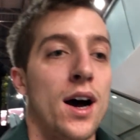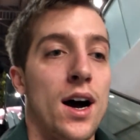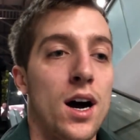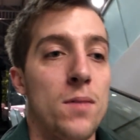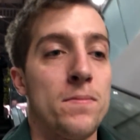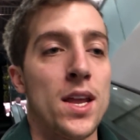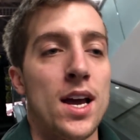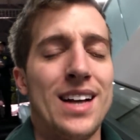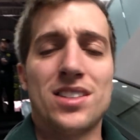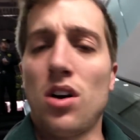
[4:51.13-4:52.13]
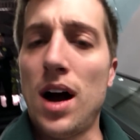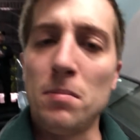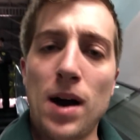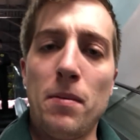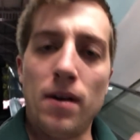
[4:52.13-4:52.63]
And so
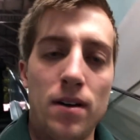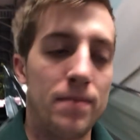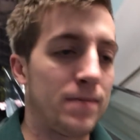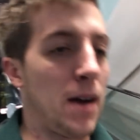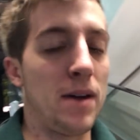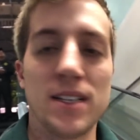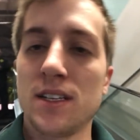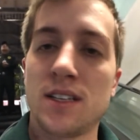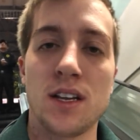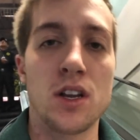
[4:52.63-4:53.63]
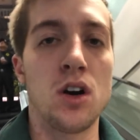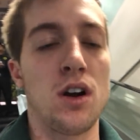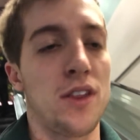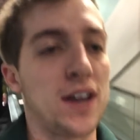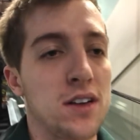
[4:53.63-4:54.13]
I'm hesitant, you
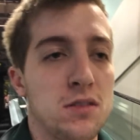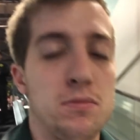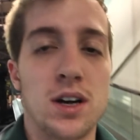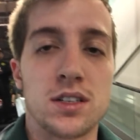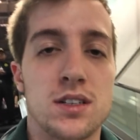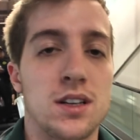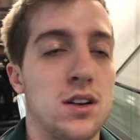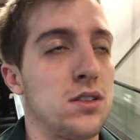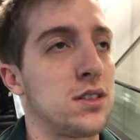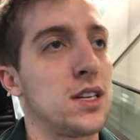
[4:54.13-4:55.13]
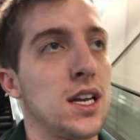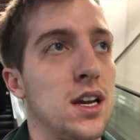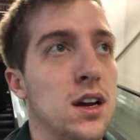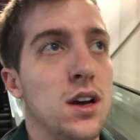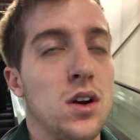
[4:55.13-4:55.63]
know, at $1,000, you know, to see